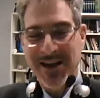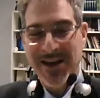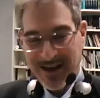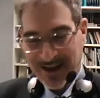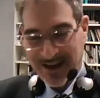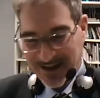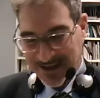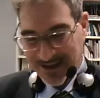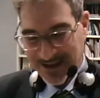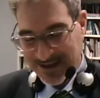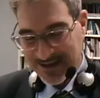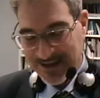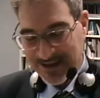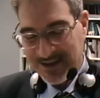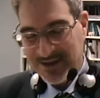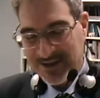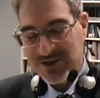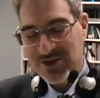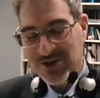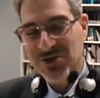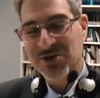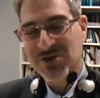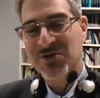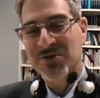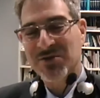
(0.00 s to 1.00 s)
is
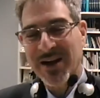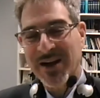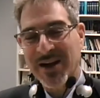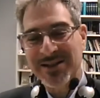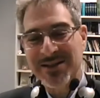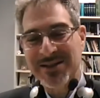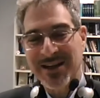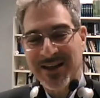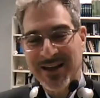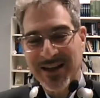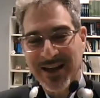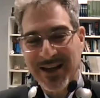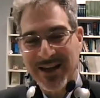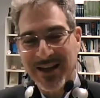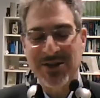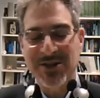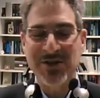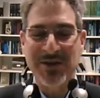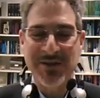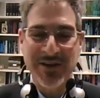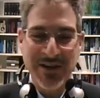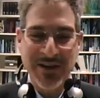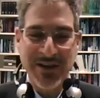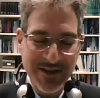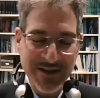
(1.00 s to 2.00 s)
instructing each
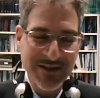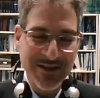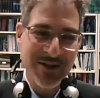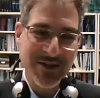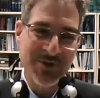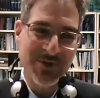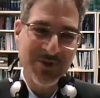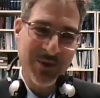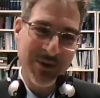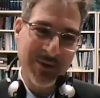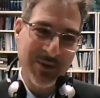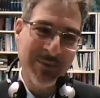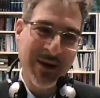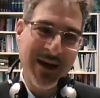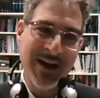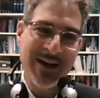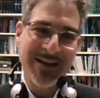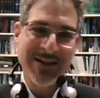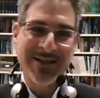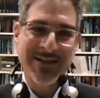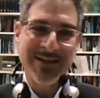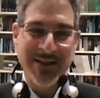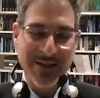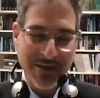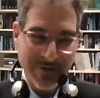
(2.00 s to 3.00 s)
of the constituent
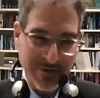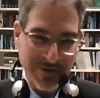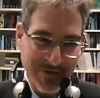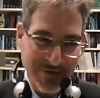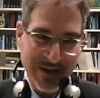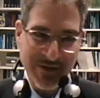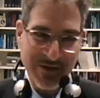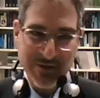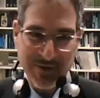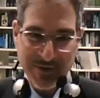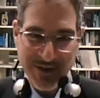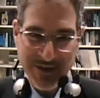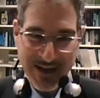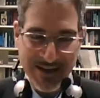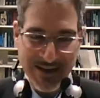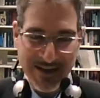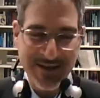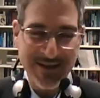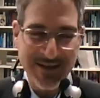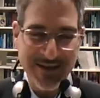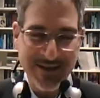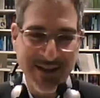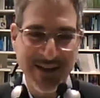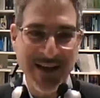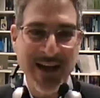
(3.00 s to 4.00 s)
parts and the federal
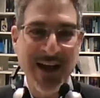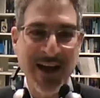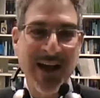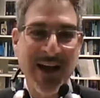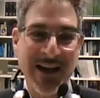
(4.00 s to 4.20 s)
entity